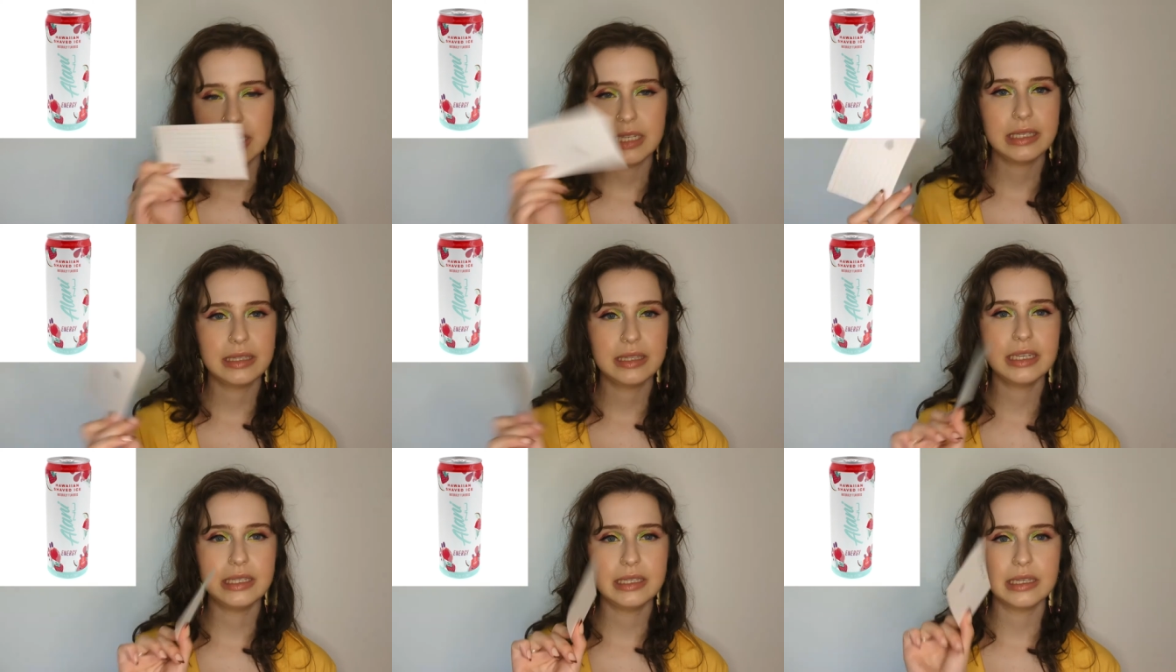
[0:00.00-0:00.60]
This,
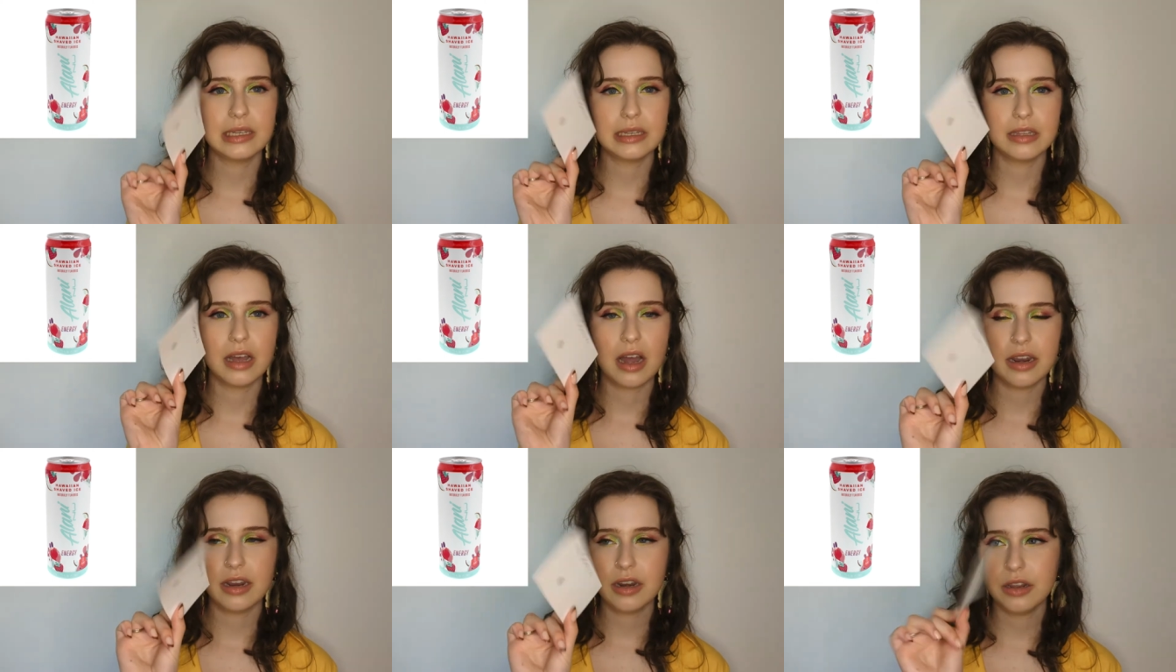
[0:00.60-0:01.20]
this is
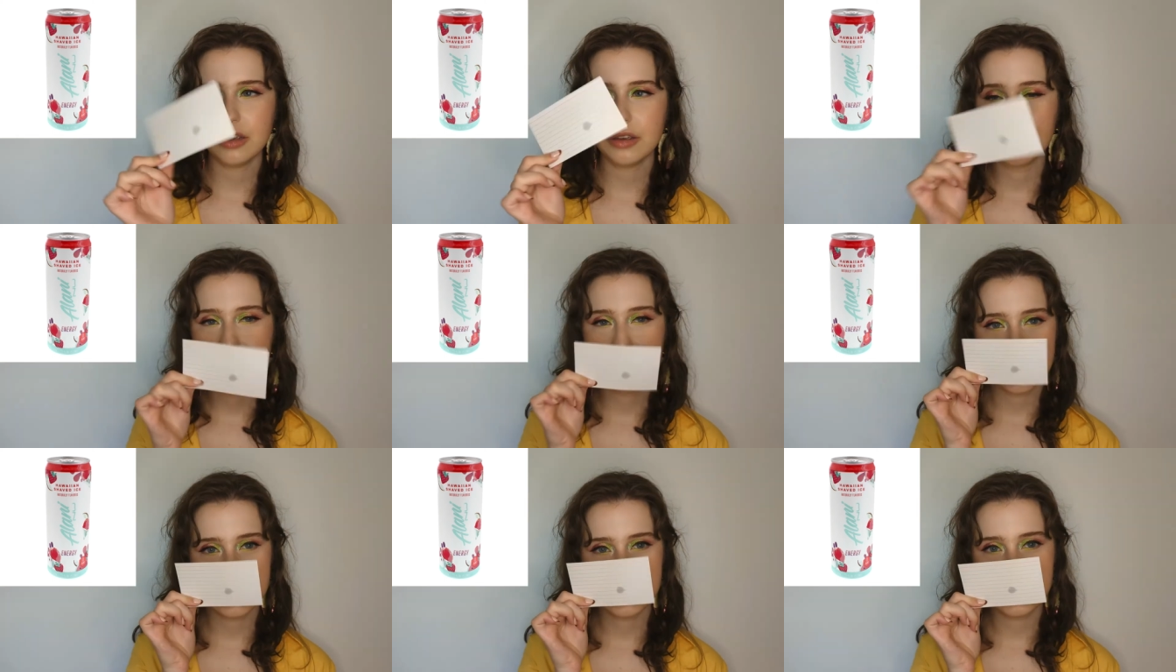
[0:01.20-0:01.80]
Alani Nu.
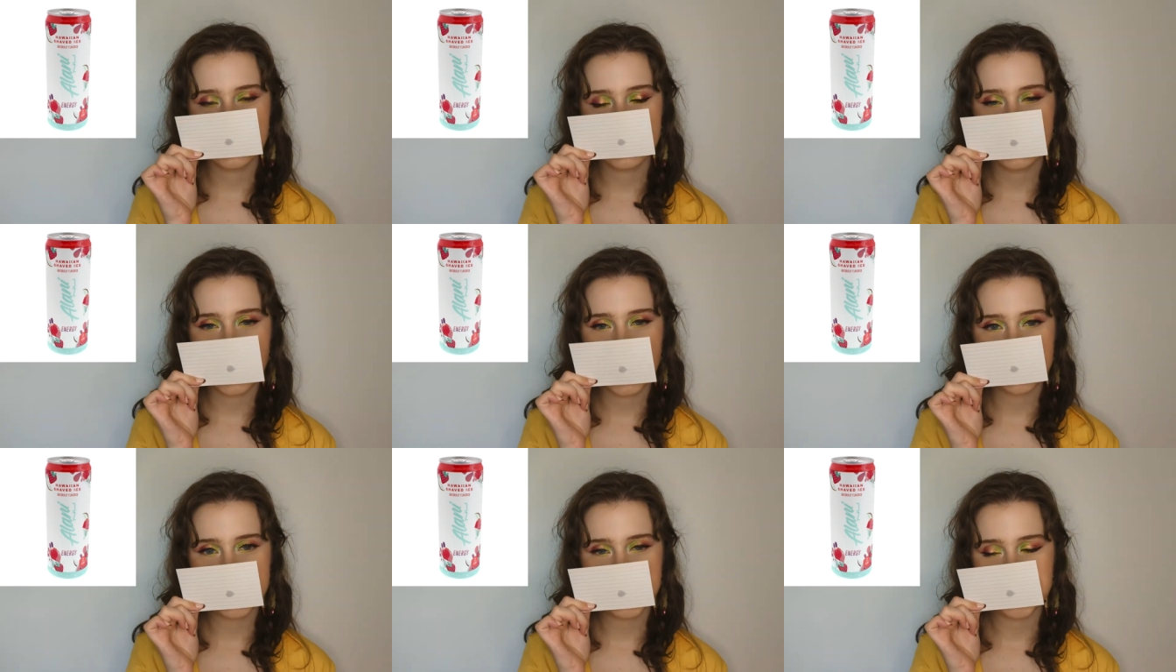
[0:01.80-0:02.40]
This, this is
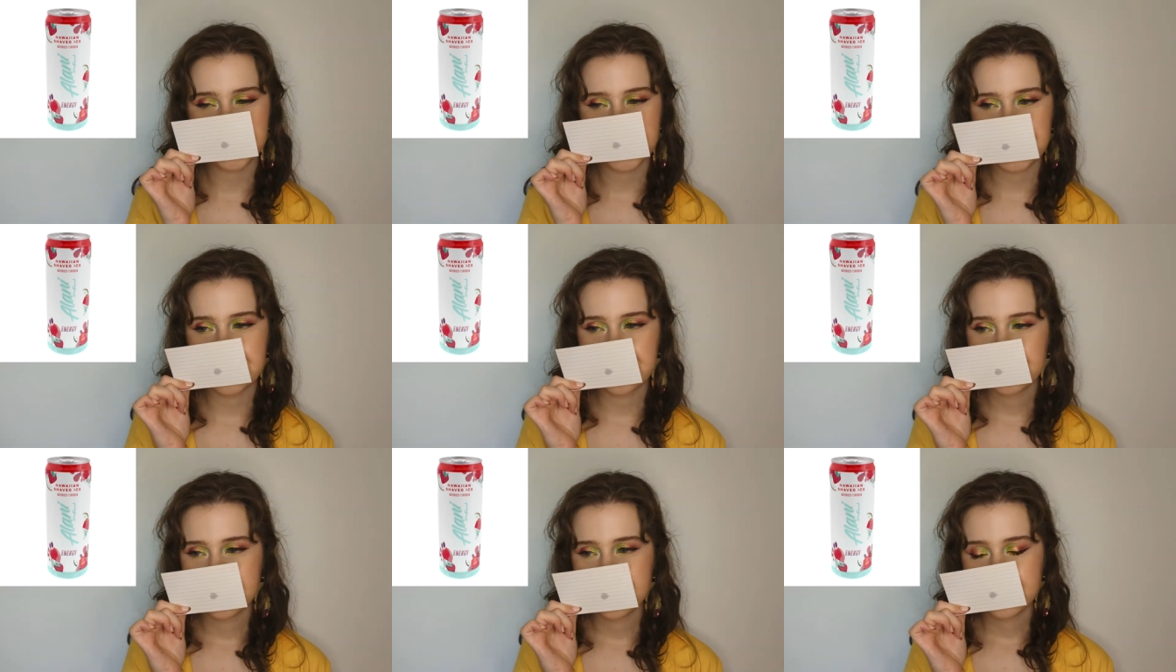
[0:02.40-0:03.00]
the energy drink.